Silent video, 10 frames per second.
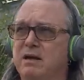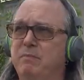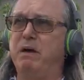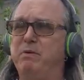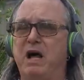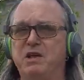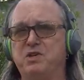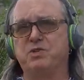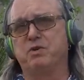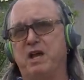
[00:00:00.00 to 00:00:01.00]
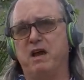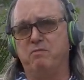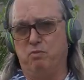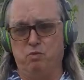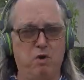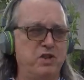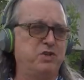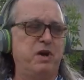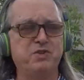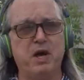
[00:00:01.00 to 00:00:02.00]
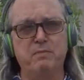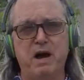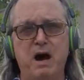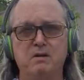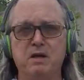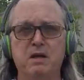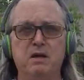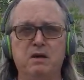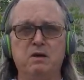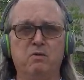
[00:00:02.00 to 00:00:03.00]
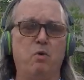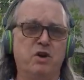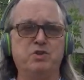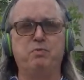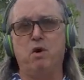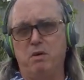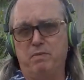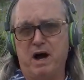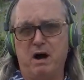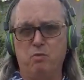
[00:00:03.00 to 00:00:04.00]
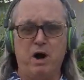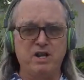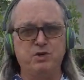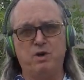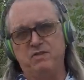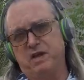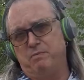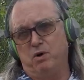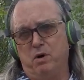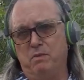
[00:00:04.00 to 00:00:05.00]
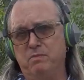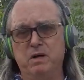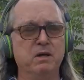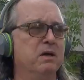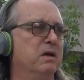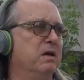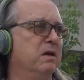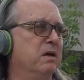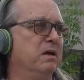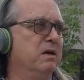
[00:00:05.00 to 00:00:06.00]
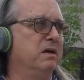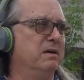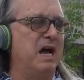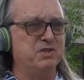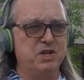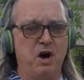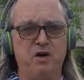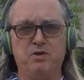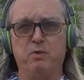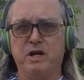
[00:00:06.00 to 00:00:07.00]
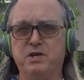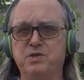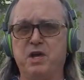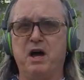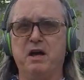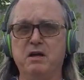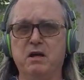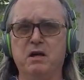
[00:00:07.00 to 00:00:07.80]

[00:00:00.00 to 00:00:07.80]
people ask us, okay, what is your essay about? What is your poem about? Why did you write that poem? As the author, we can say,